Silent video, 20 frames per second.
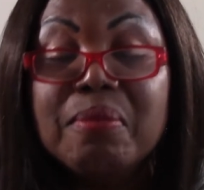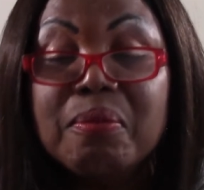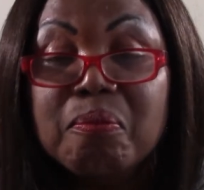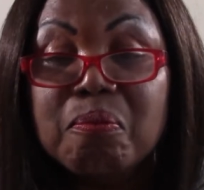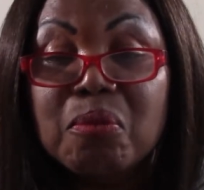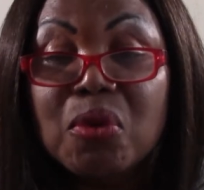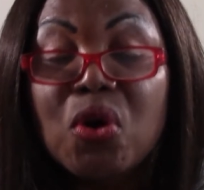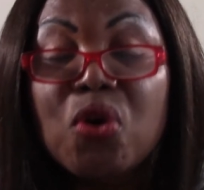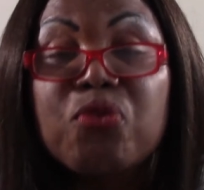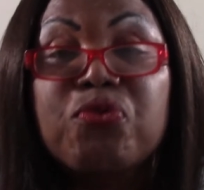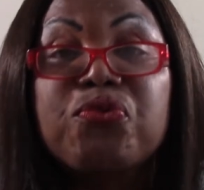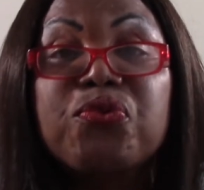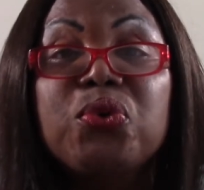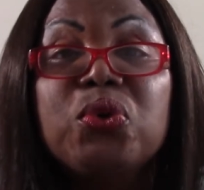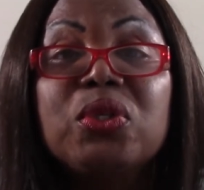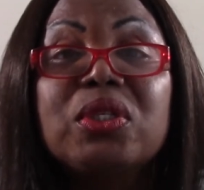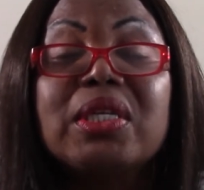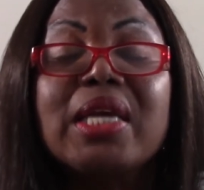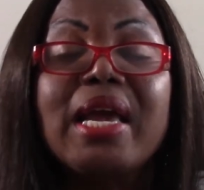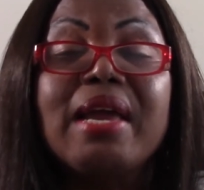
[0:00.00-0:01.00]
More
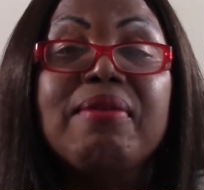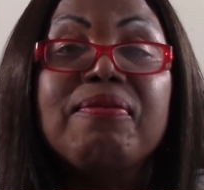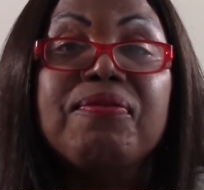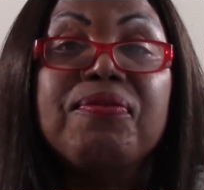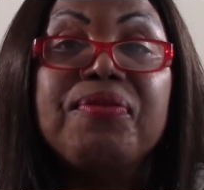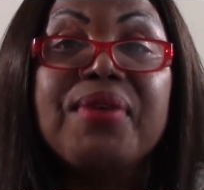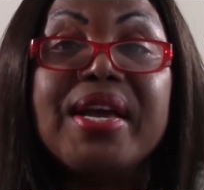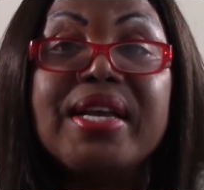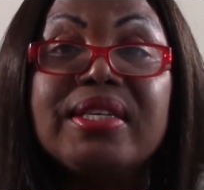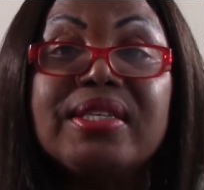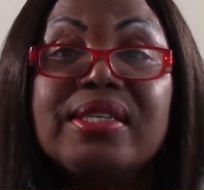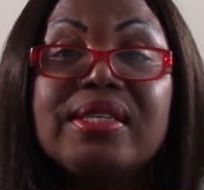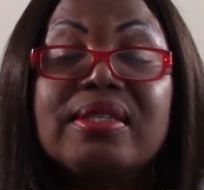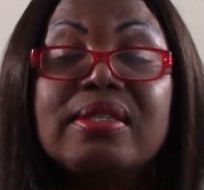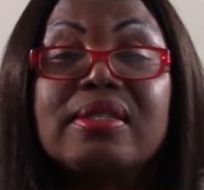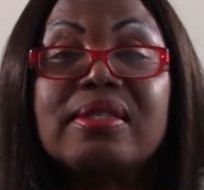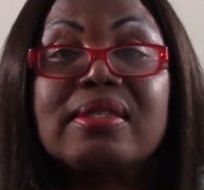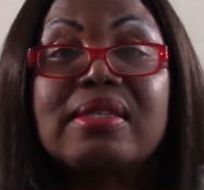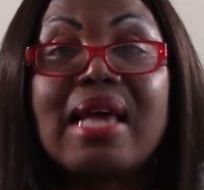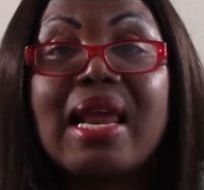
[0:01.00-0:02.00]
fruit and veggie,
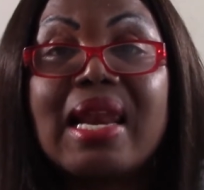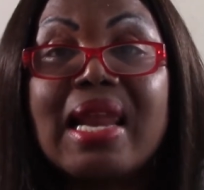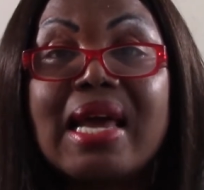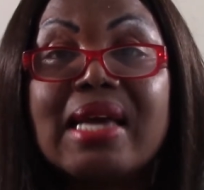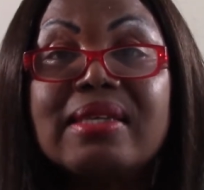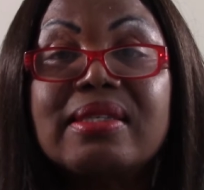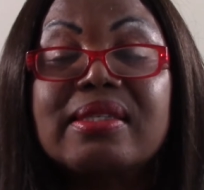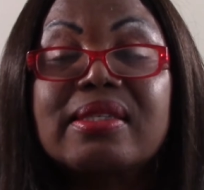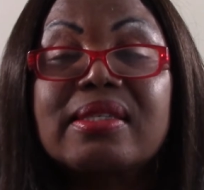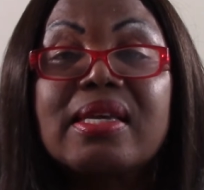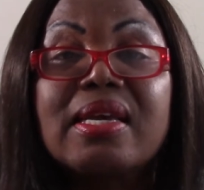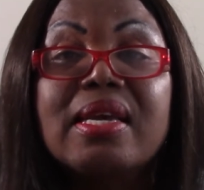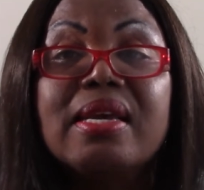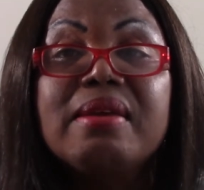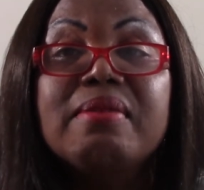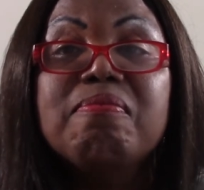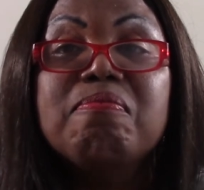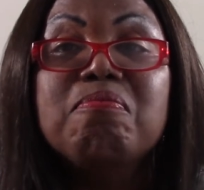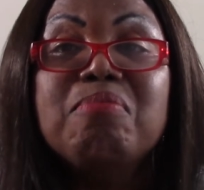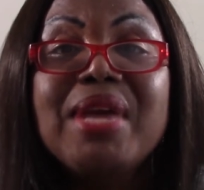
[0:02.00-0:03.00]
salads.
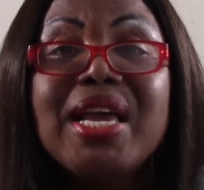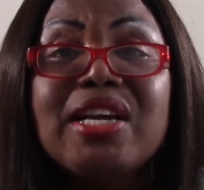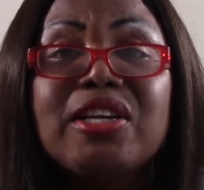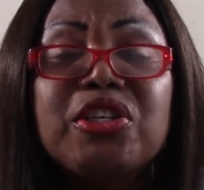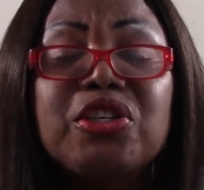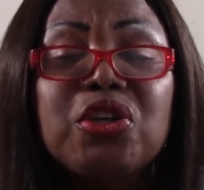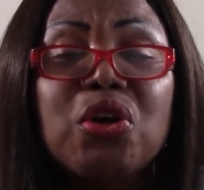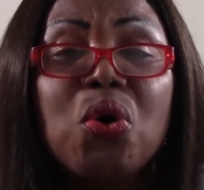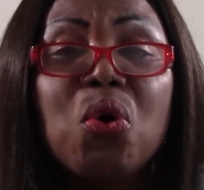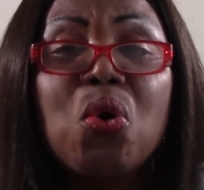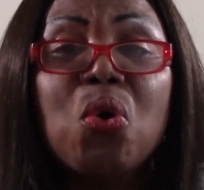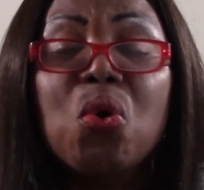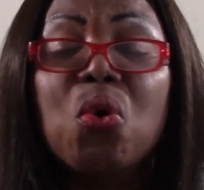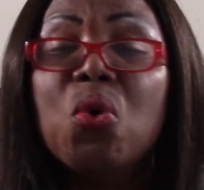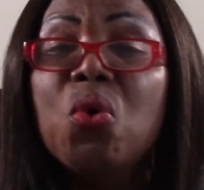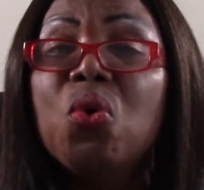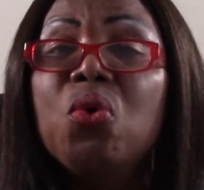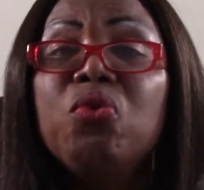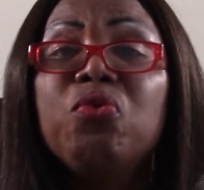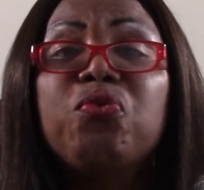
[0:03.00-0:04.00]
Make your
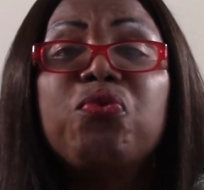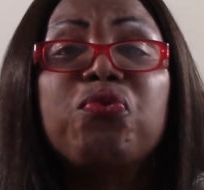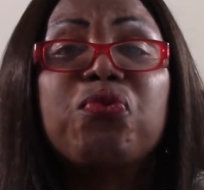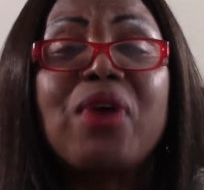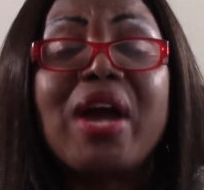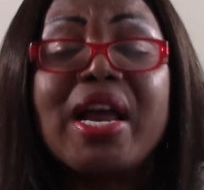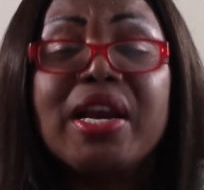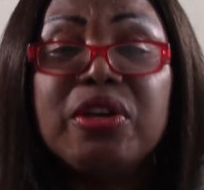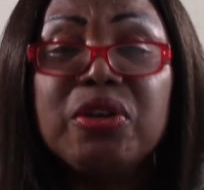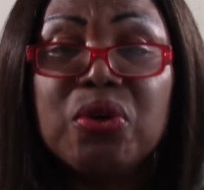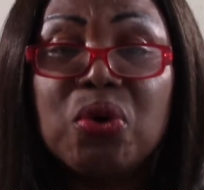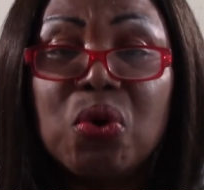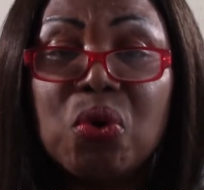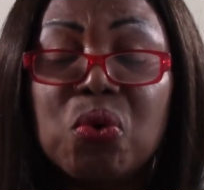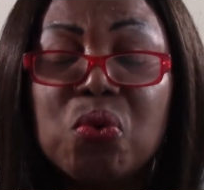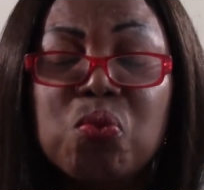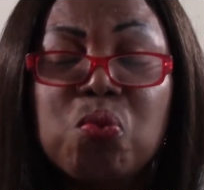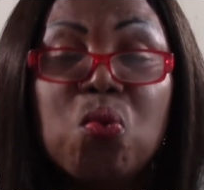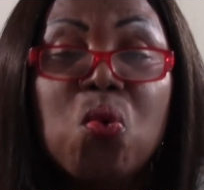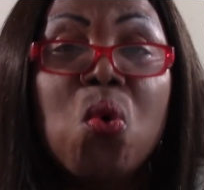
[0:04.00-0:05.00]
own, find your
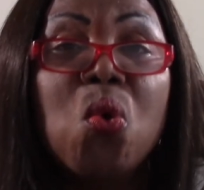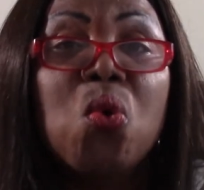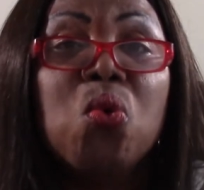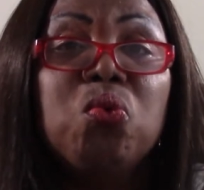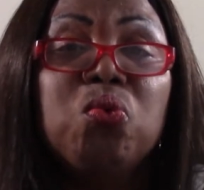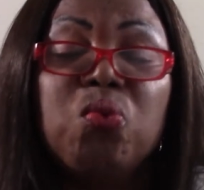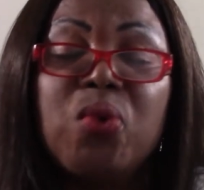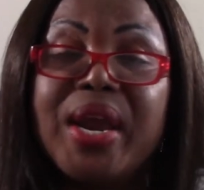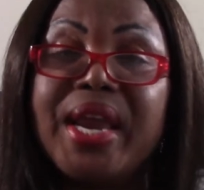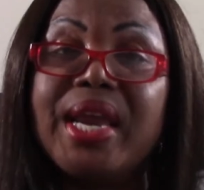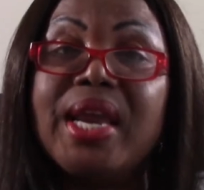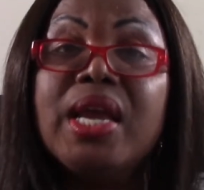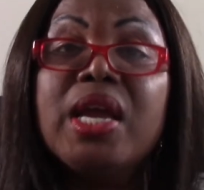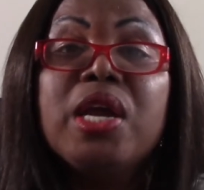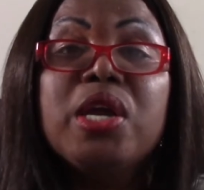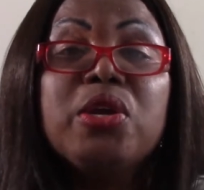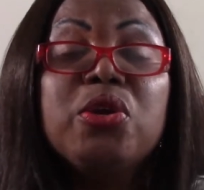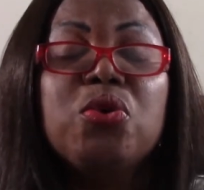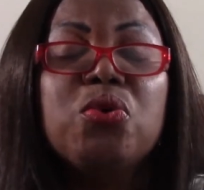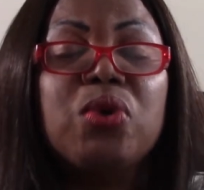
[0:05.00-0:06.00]
own way
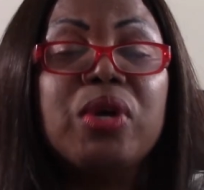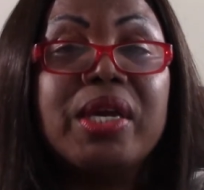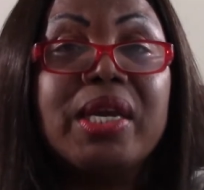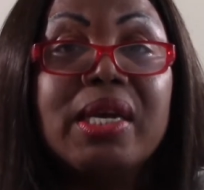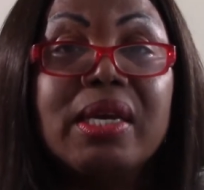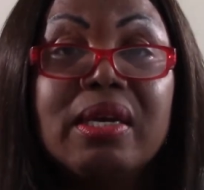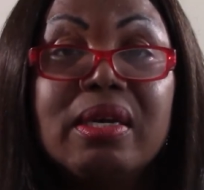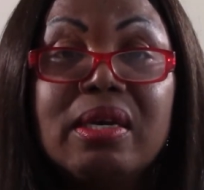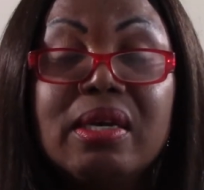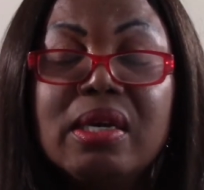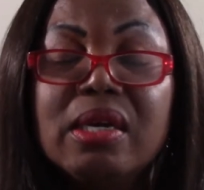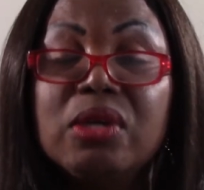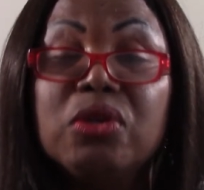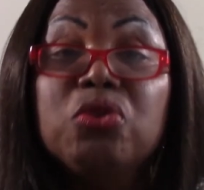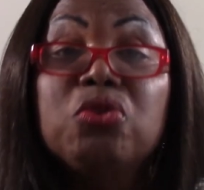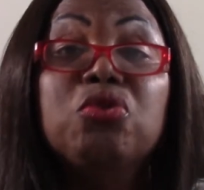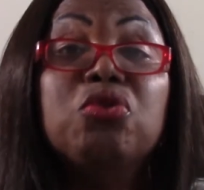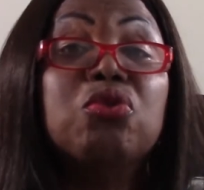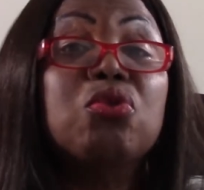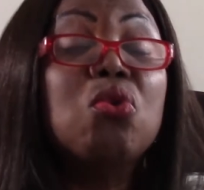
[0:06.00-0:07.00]
you can
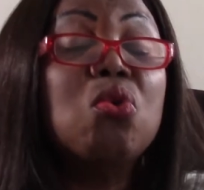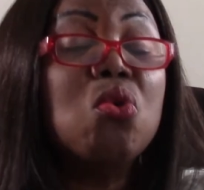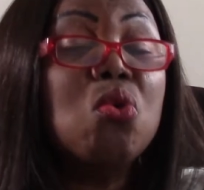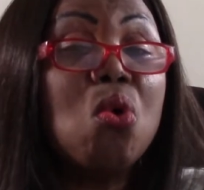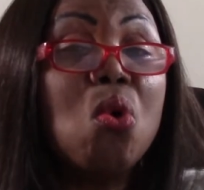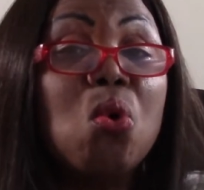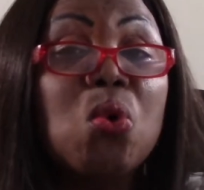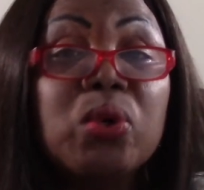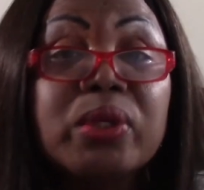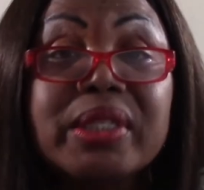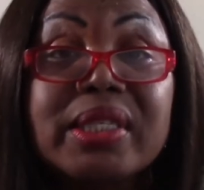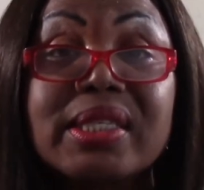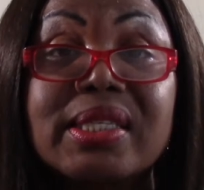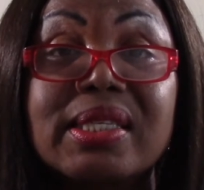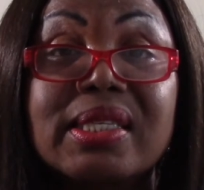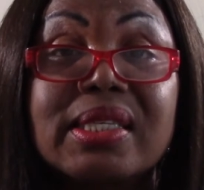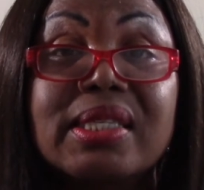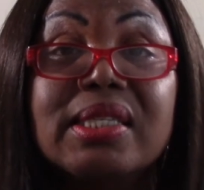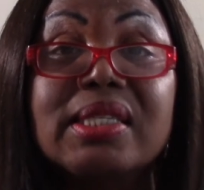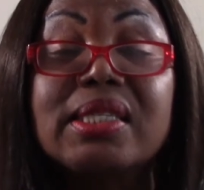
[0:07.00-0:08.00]
grow all these
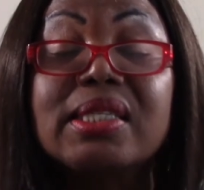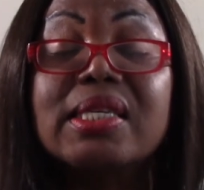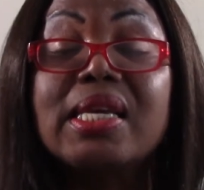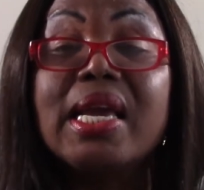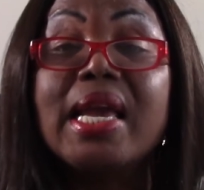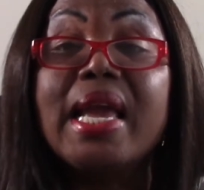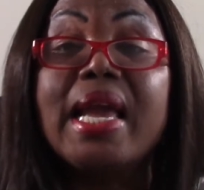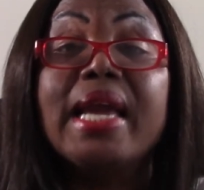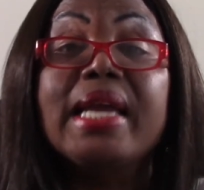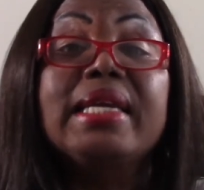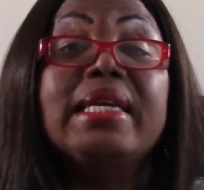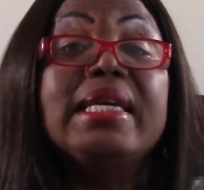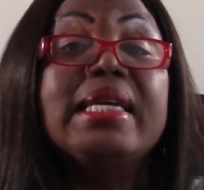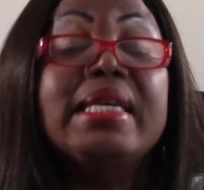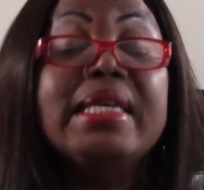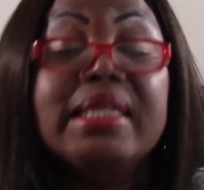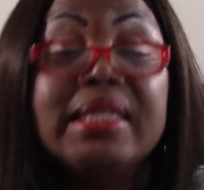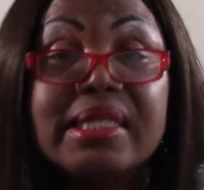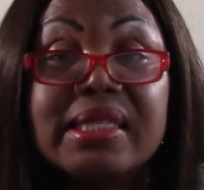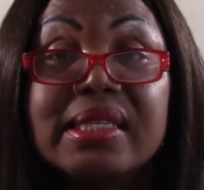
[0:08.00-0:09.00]
things and
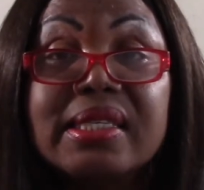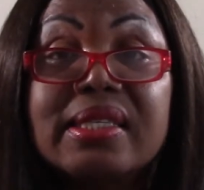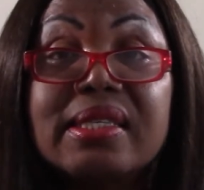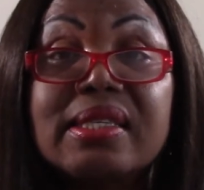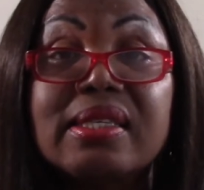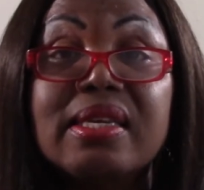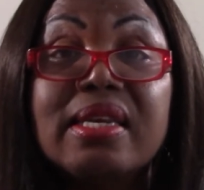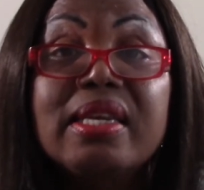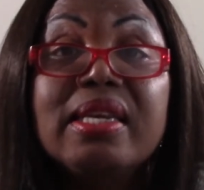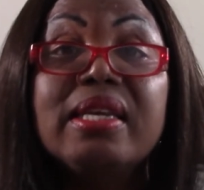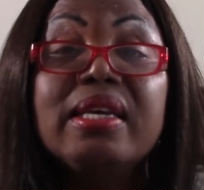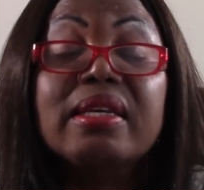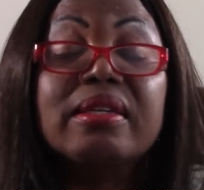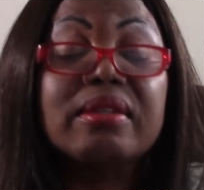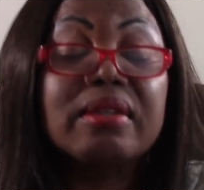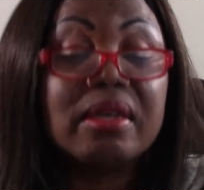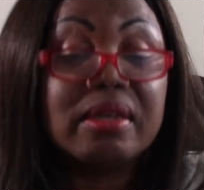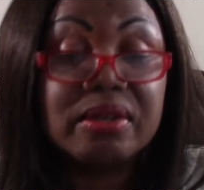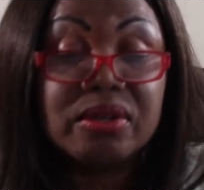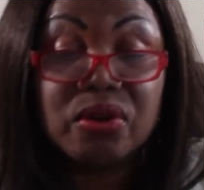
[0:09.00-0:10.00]
eat
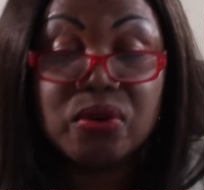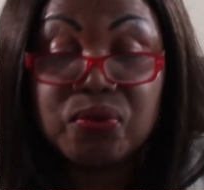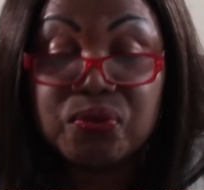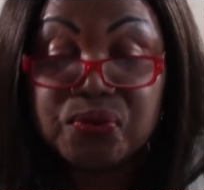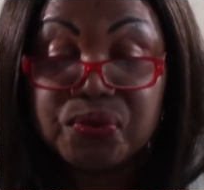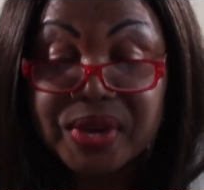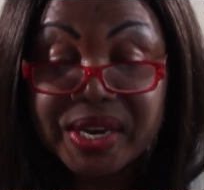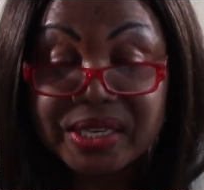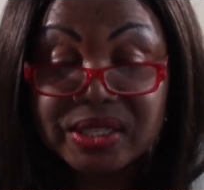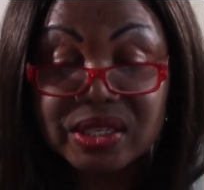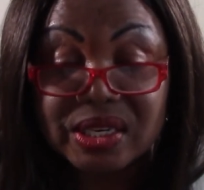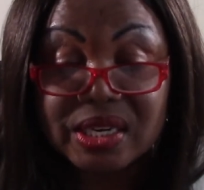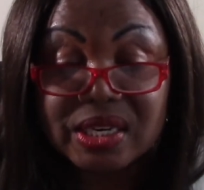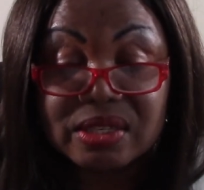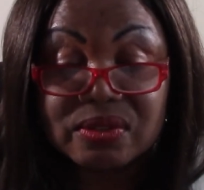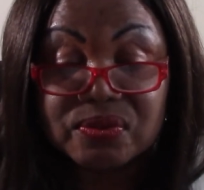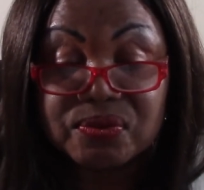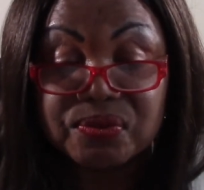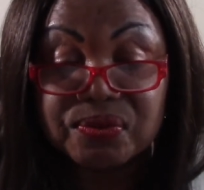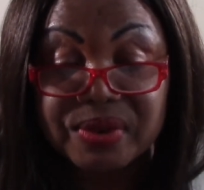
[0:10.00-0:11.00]
it. You know, veg
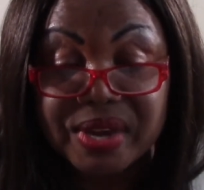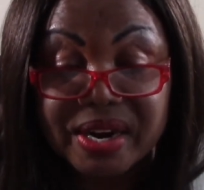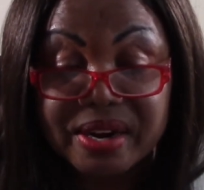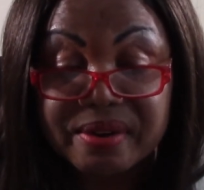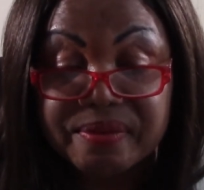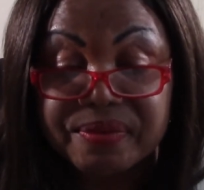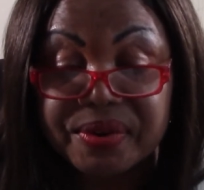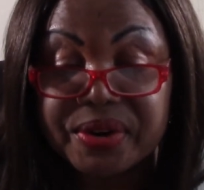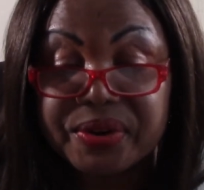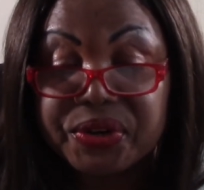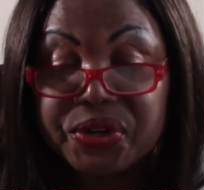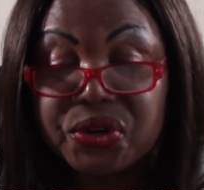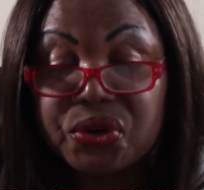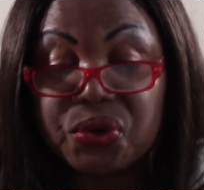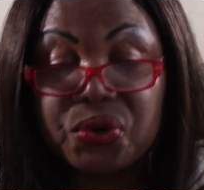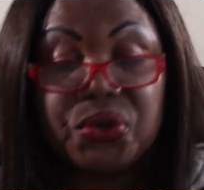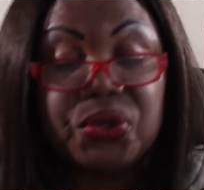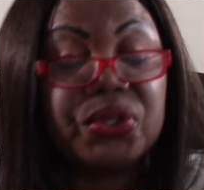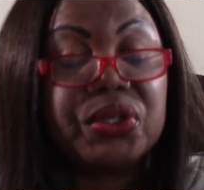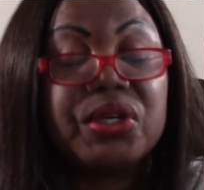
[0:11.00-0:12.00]
is very, very
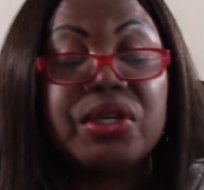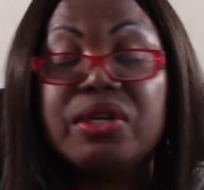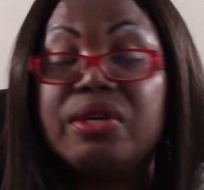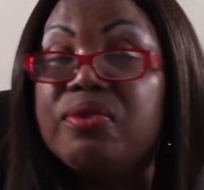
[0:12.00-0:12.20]
good.